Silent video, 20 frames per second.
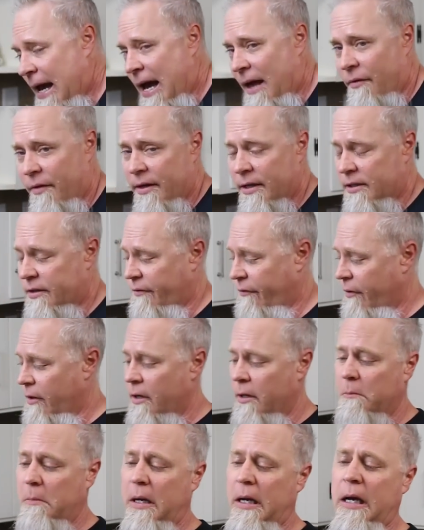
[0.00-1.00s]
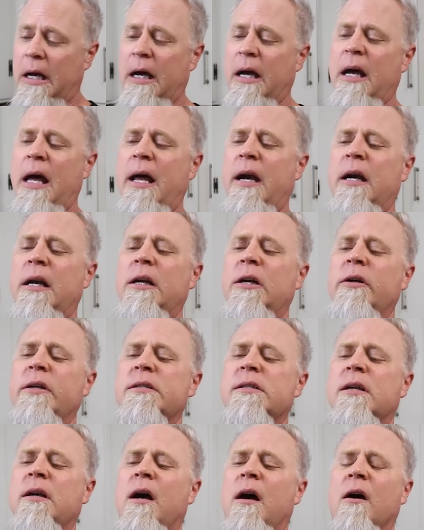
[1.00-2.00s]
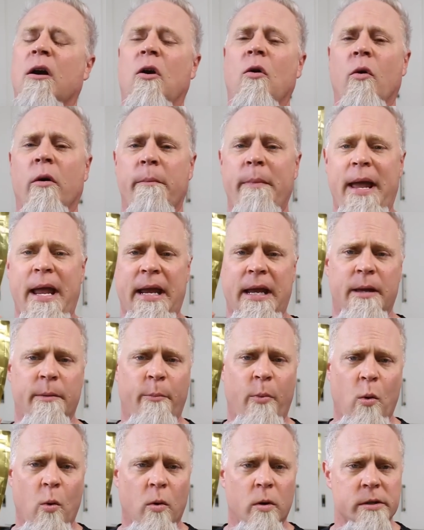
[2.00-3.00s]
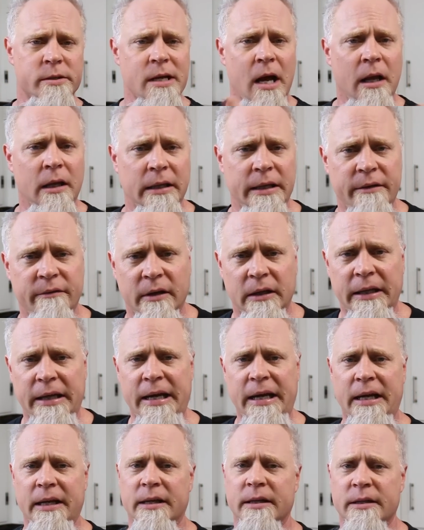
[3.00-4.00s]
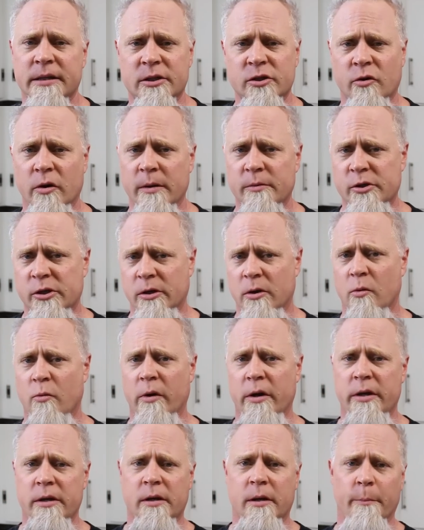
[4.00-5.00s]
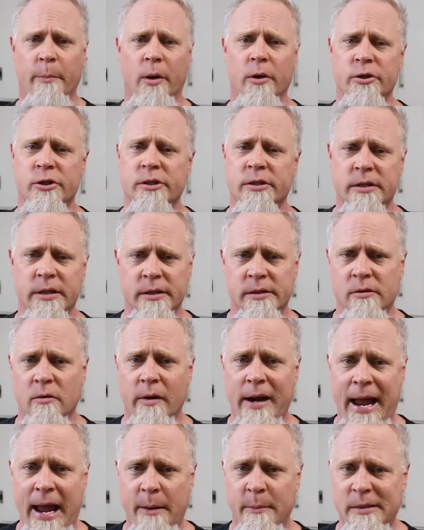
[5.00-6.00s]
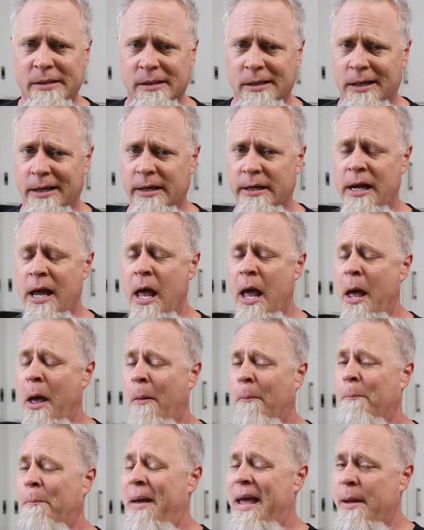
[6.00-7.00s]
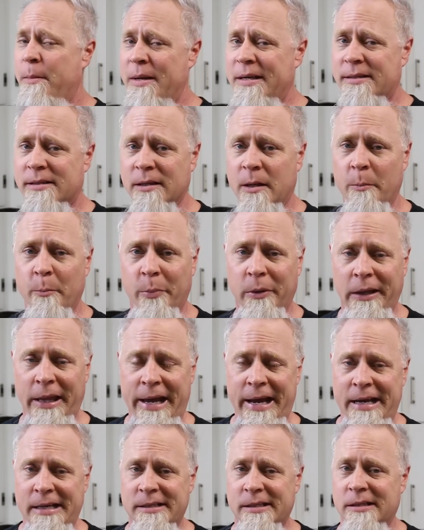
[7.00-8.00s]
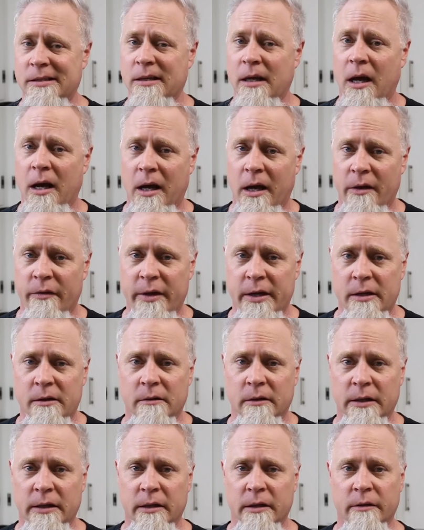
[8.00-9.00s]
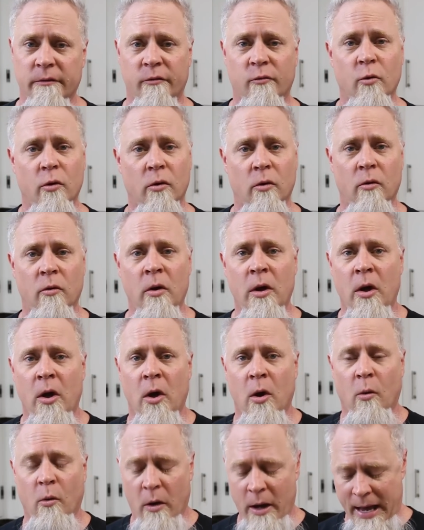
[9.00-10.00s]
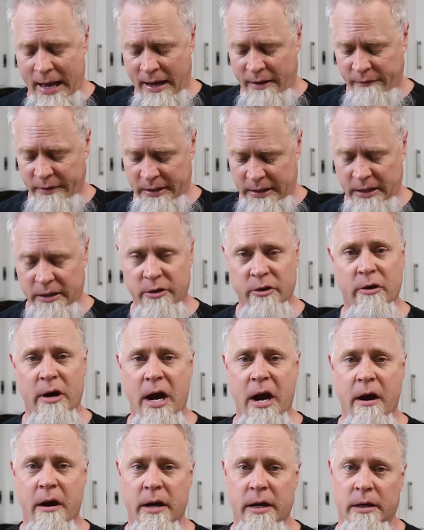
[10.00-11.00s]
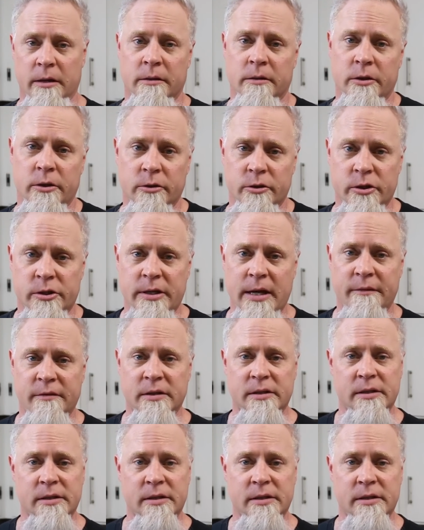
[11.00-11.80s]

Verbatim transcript: got this from, uh, I don't know, it's called Gourmet Imports. I'll leave a link in the description on where you can purchase this on Amazon. Maybe someplace uh, that you live will will have it in your area. You'll just have